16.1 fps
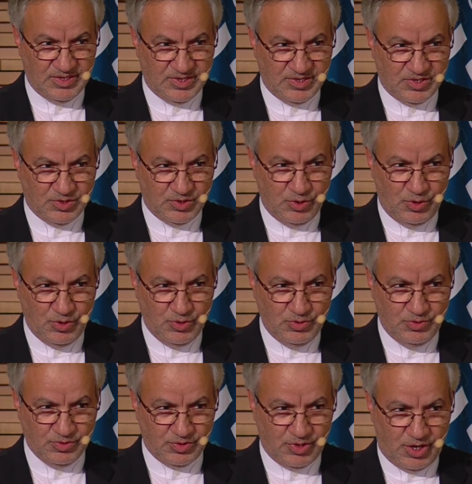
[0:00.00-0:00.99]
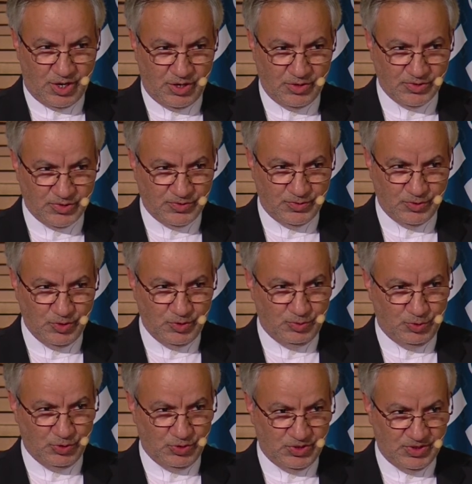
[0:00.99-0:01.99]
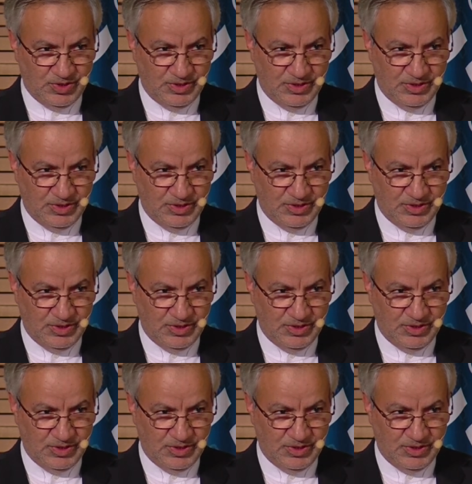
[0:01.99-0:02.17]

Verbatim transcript: so thoughtful book.